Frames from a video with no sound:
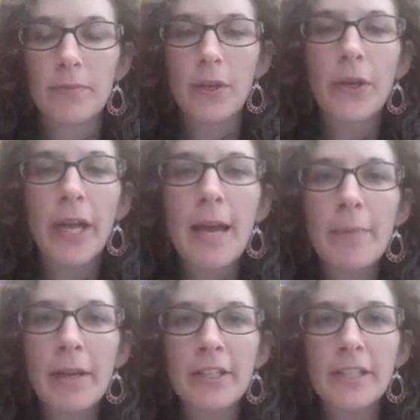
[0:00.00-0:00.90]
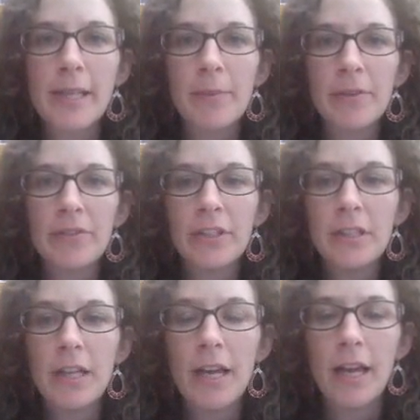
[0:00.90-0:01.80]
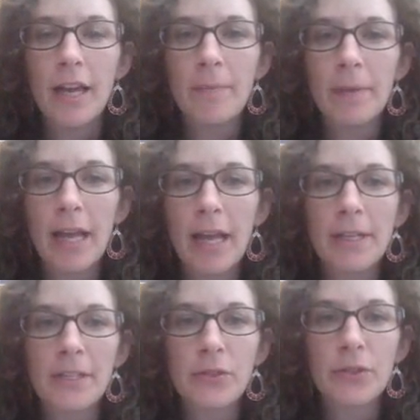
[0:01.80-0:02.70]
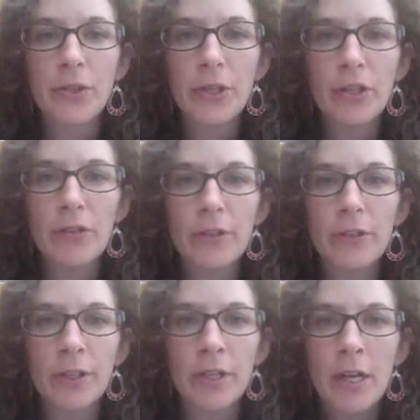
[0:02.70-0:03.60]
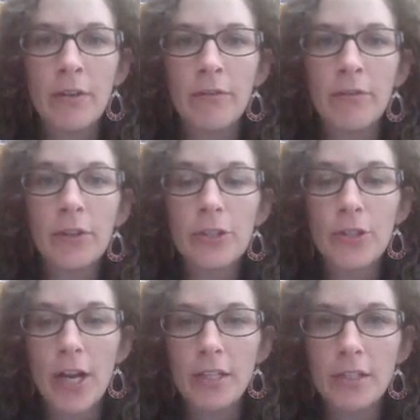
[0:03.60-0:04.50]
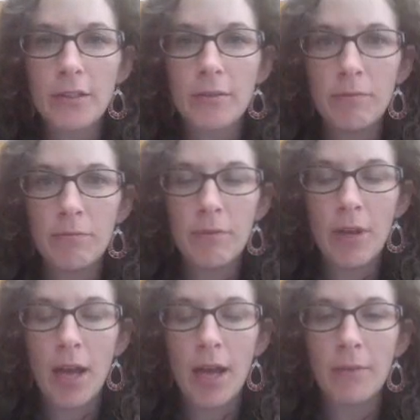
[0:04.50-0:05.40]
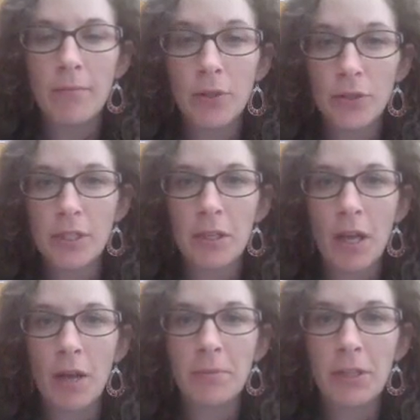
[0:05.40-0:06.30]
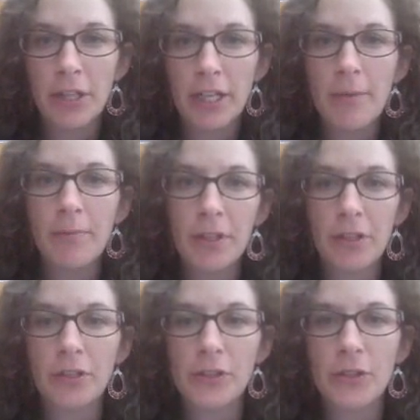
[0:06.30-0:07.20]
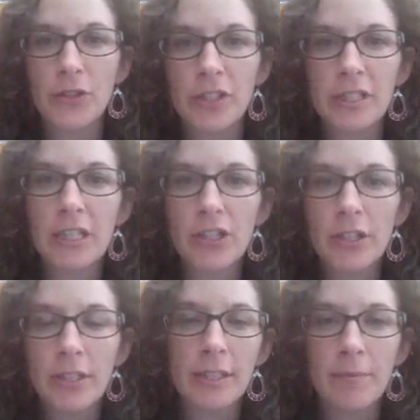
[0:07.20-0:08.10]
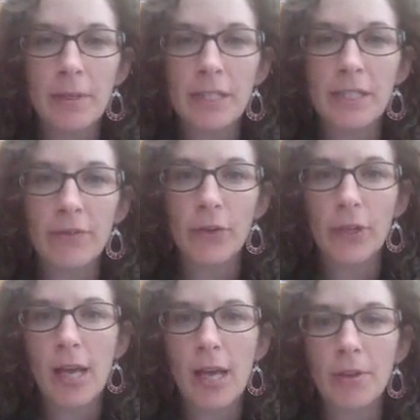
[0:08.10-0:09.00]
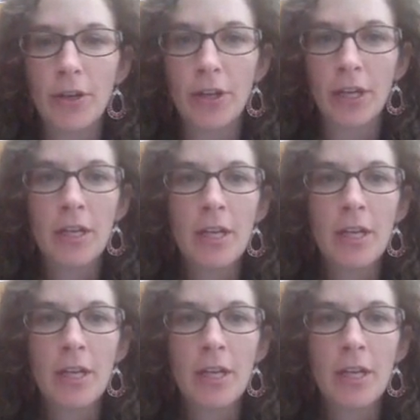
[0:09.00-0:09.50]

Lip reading: Okay, I'm Erin Somerville at McCallum High School, going over voter trends. Mostly, I'll be looking at political socialization and some basic vocabulary.